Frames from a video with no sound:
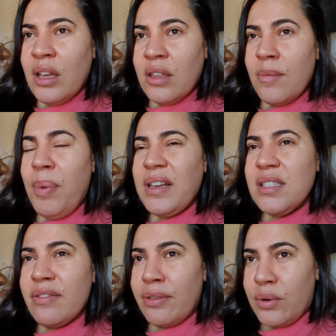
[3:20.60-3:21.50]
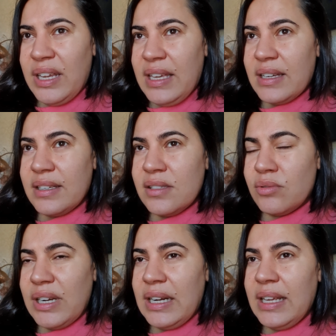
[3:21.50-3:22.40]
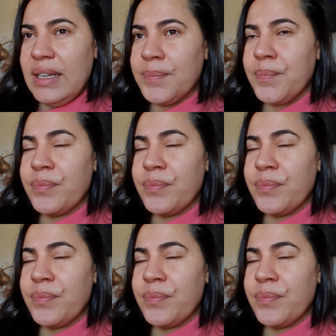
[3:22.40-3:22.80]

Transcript: the past three years, really